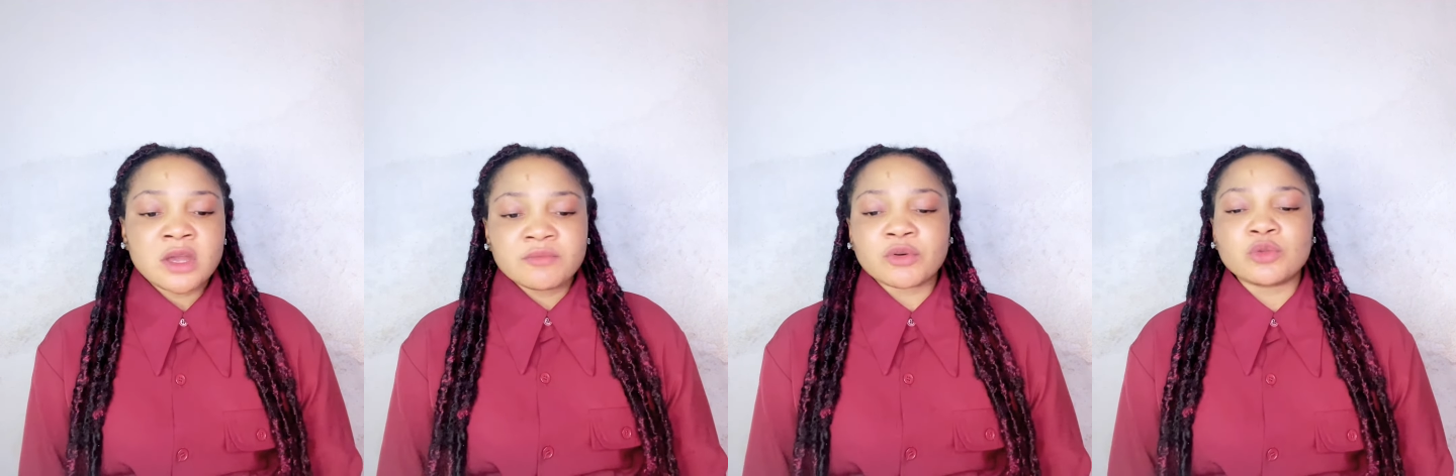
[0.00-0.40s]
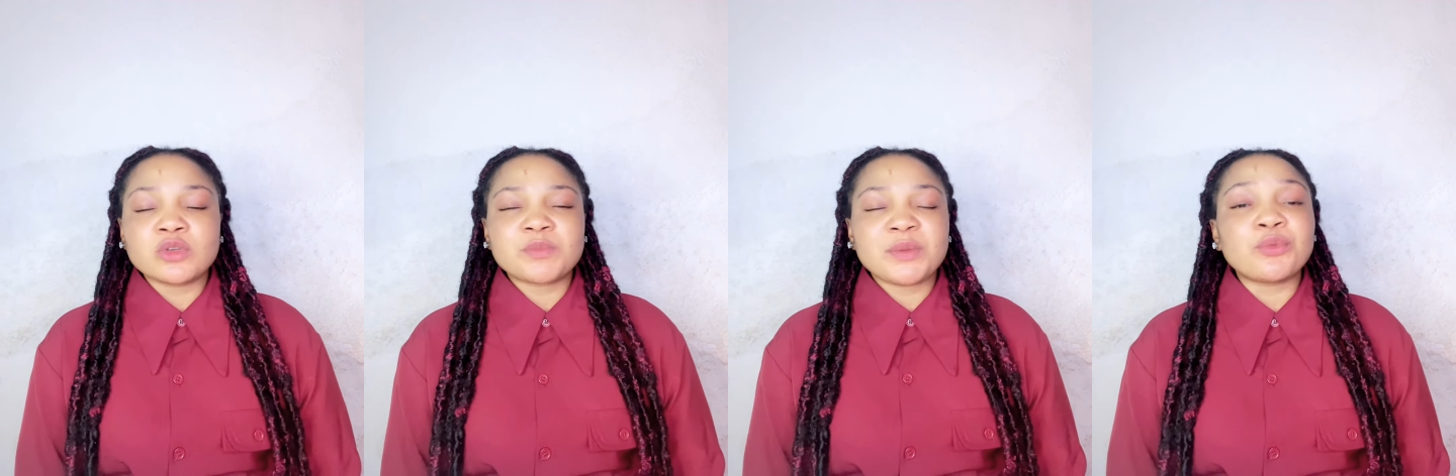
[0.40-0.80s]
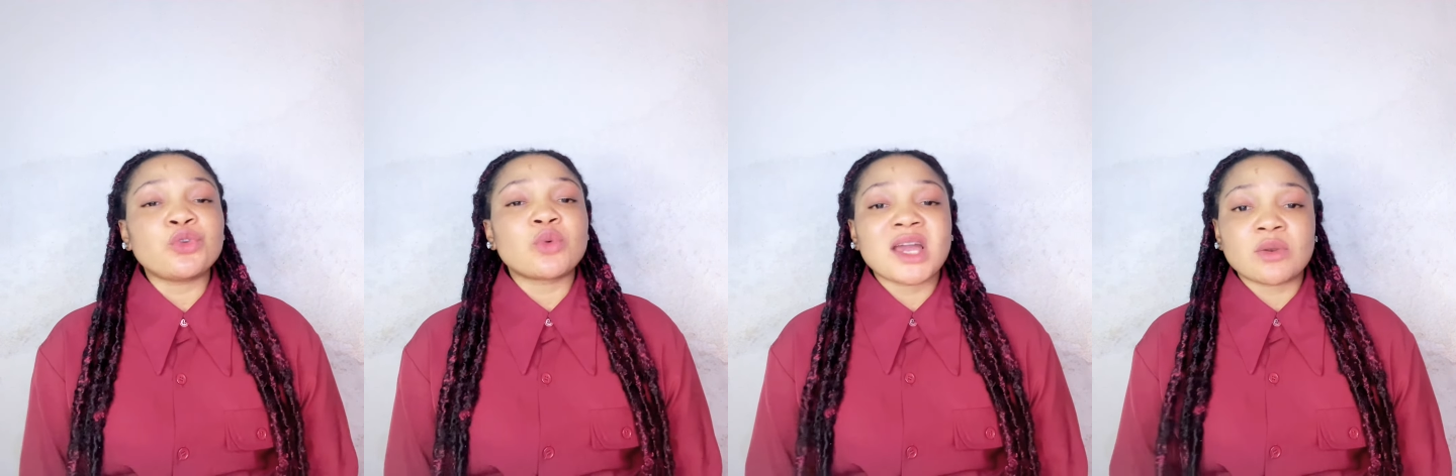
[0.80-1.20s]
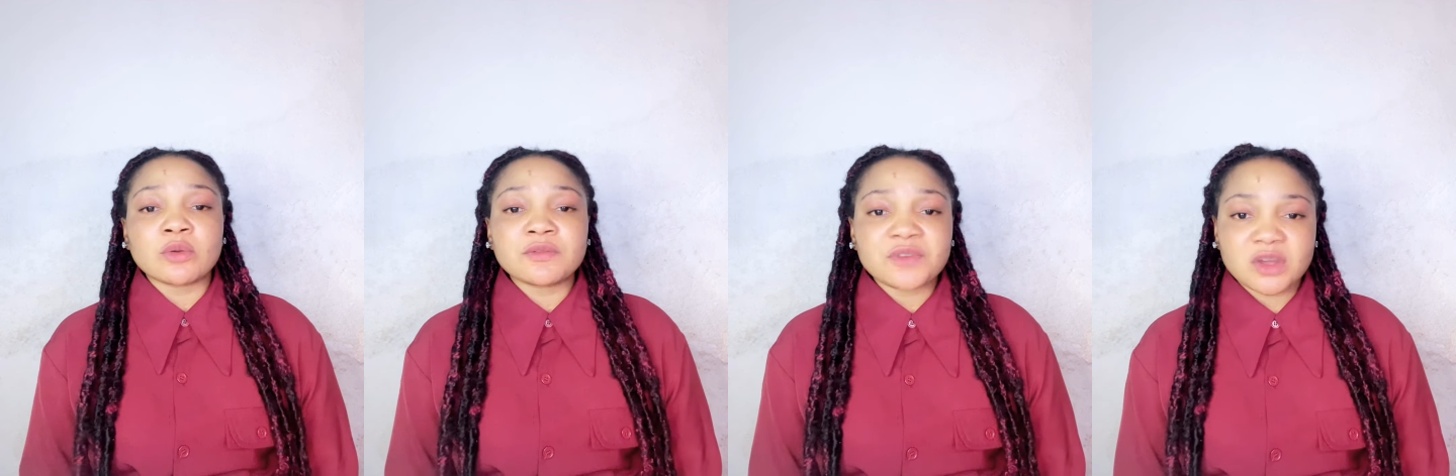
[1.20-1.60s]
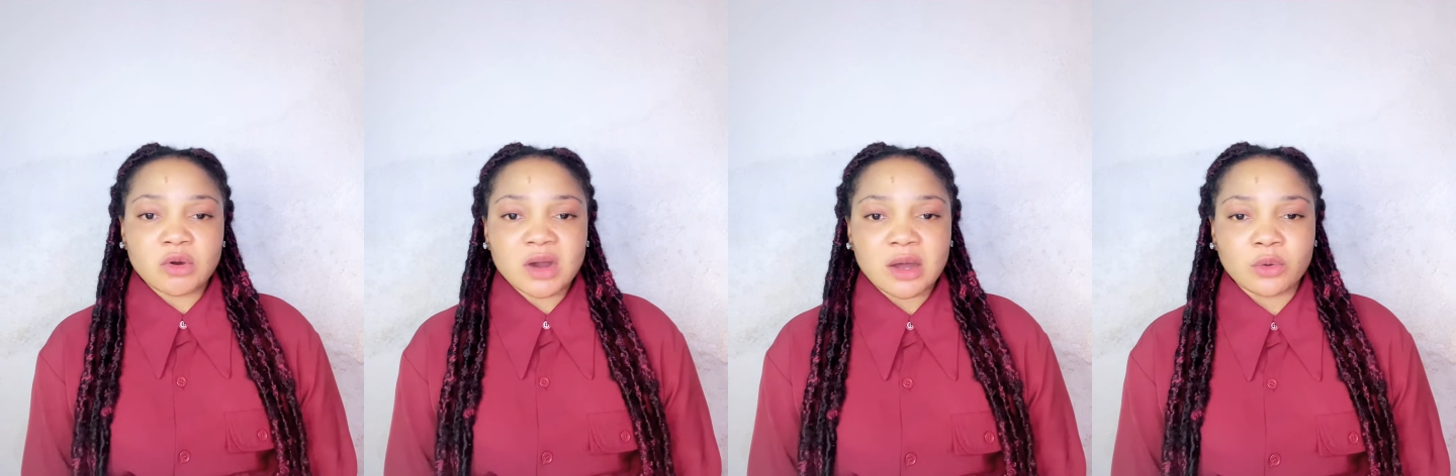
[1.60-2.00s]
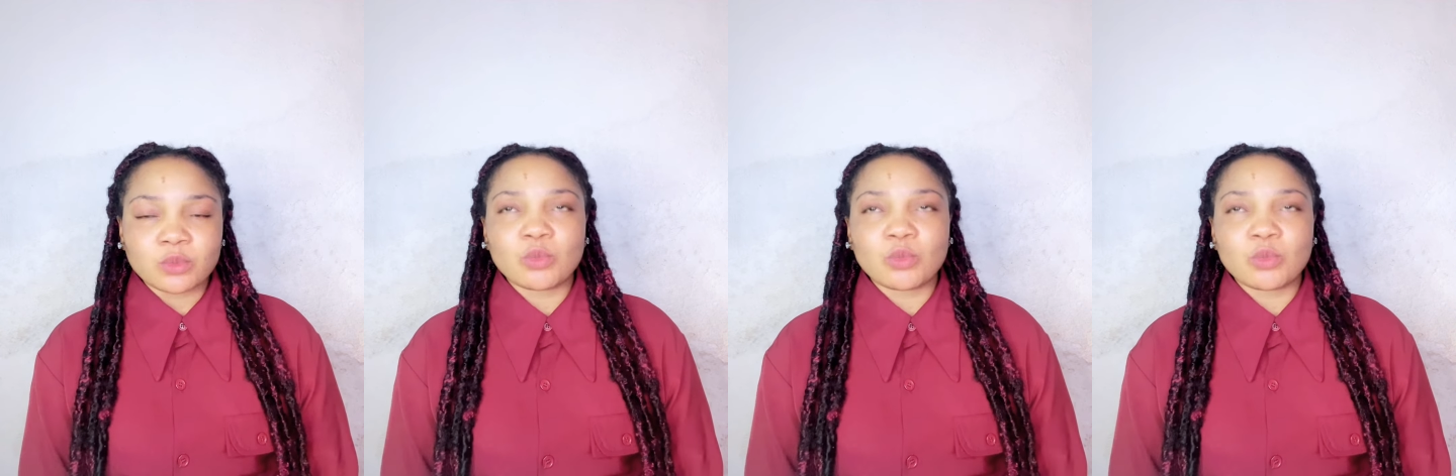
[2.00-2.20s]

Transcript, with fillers: for those people you cannot figure out.